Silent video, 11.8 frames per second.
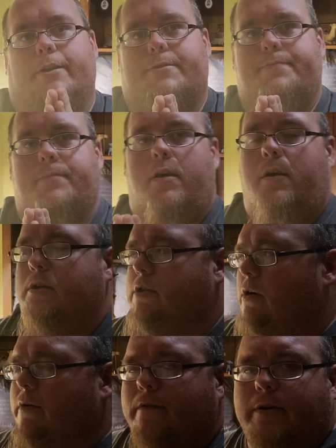so
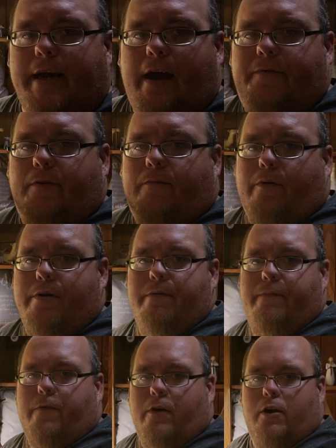I don't really have the
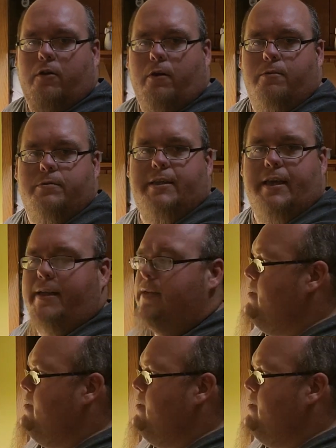room for a grow tent,